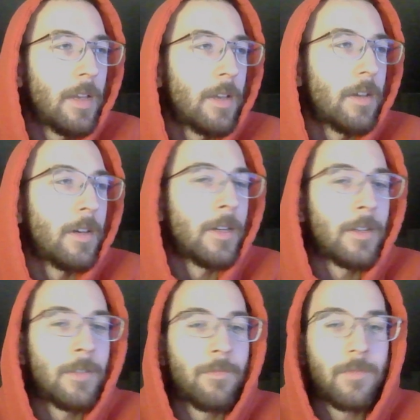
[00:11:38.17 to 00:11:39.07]

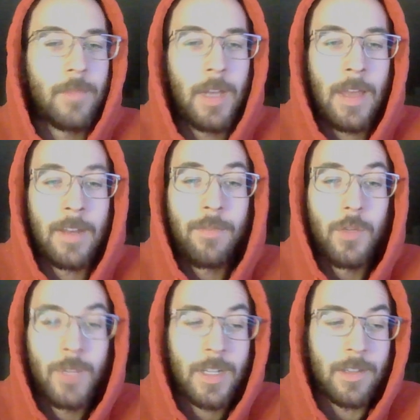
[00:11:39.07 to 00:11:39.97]
And if you
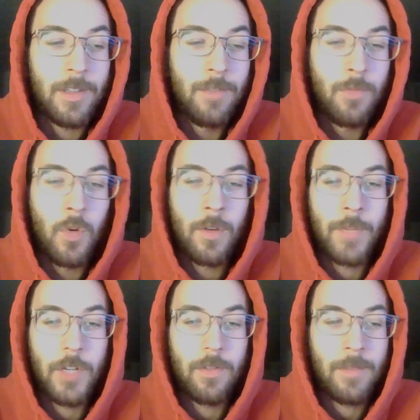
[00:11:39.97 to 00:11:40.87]
want to see more
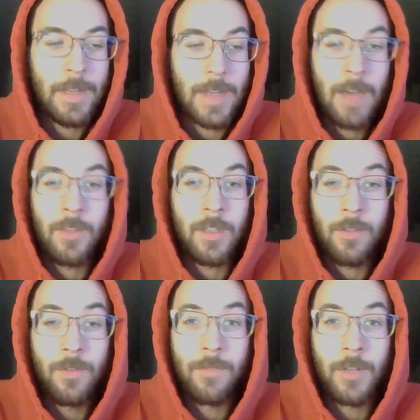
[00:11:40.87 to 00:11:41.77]
about like how the
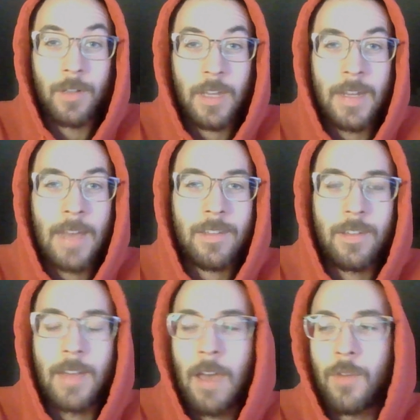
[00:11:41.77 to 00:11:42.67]
universe connects and
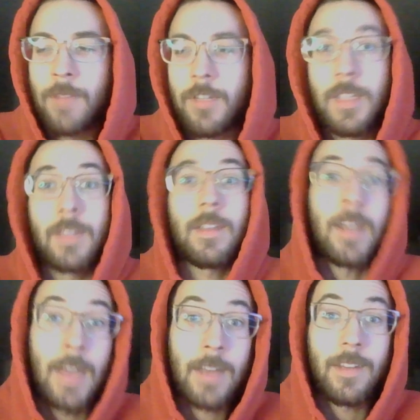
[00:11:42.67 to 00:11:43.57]
how everything's
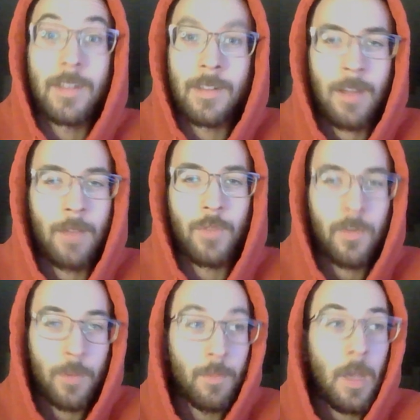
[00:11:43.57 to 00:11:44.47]
connected and comes
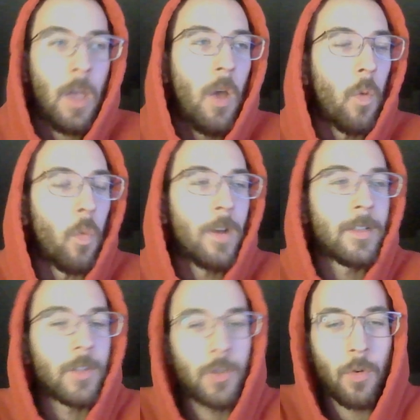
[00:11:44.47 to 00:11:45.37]
from one
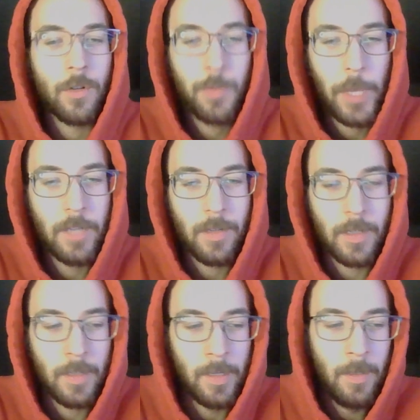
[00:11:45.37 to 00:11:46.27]
source,
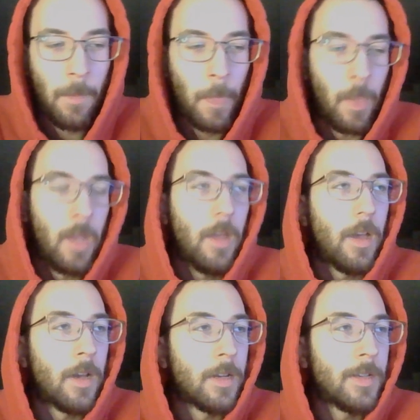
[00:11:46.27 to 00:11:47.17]
basically,
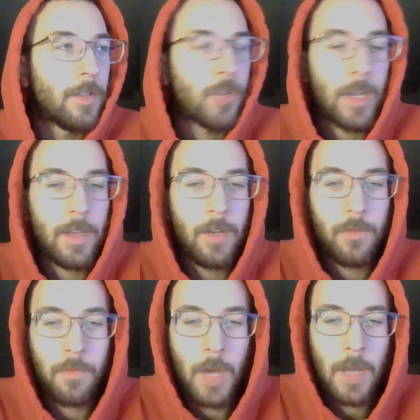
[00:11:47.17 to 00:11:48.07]
check out
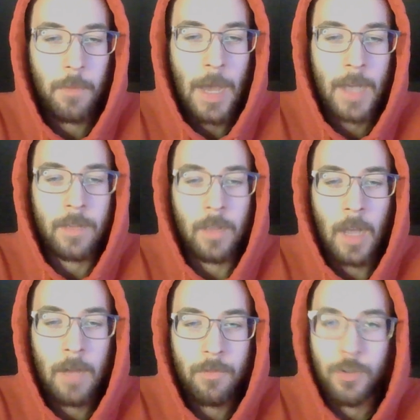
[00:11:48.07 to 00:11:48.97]
my past
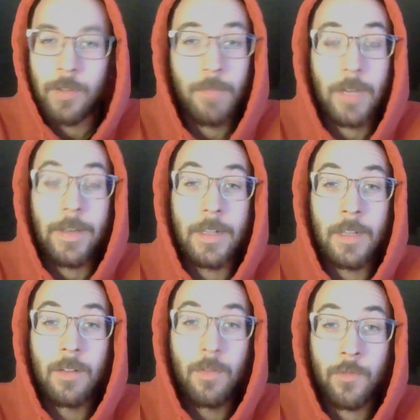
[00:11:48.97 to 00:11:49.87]
live stream that I
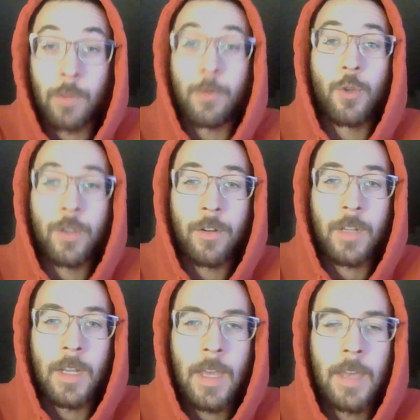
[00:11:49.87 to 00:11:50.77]
did from earlier
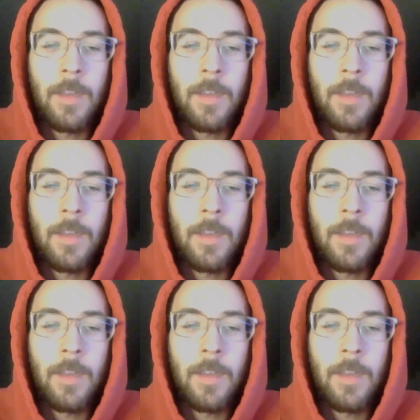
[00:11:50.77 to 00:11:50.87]
today,